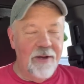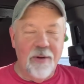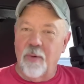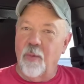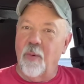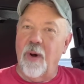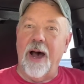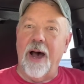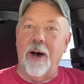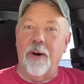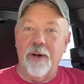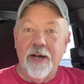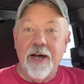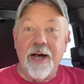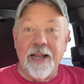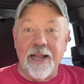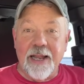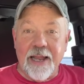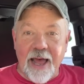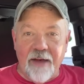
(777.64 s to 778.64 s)
Wow,
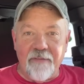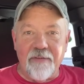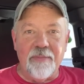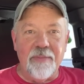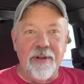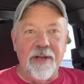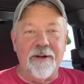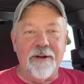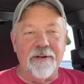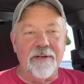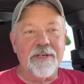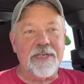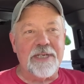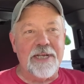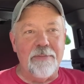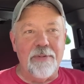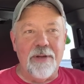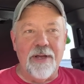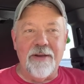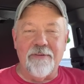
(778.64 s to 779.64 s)
eleven meter
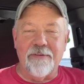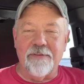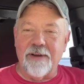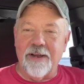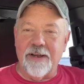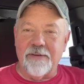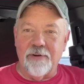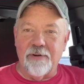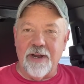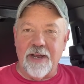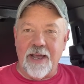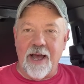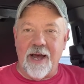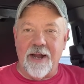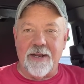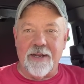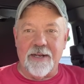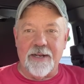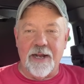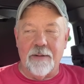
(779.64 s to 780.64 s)
C B rig
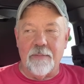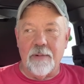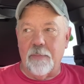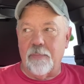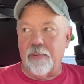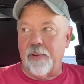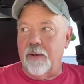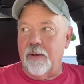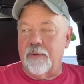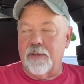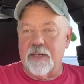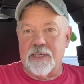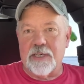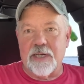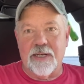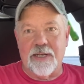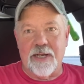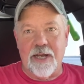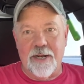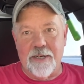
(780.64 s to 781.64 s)
out and, um, and play with this
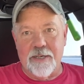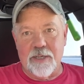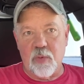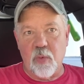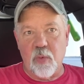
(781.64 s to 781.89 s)
antenna as